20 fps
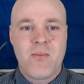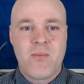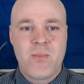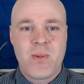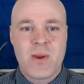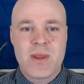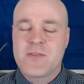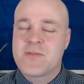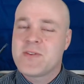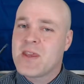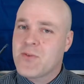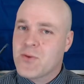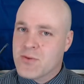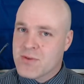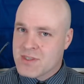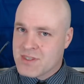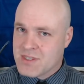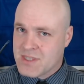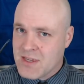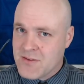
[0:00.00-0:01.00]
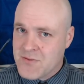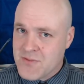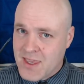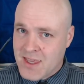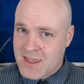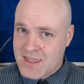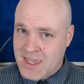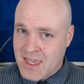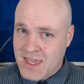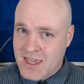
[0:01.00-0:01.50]
But I've never received
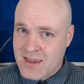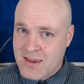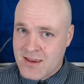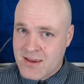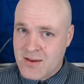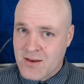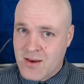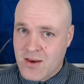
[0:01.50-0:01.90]
that care.